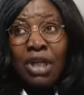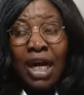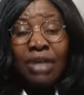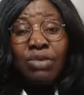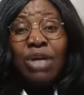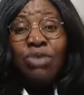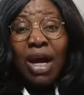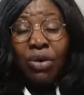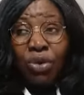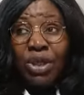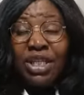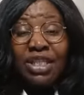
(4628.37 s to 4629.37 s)
And when you
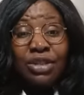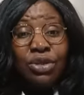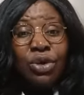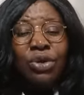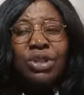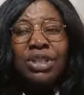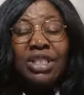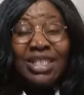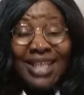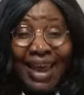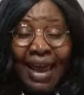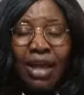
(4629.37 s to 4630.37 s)
are growing in your country,
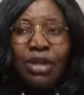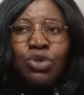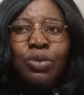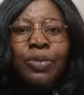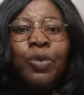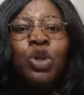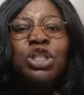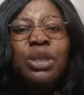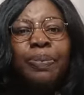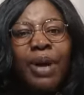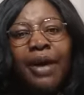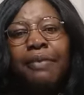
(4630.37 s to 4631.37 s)
there it will be much
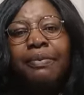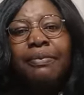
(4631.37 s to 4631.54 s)
cheaper.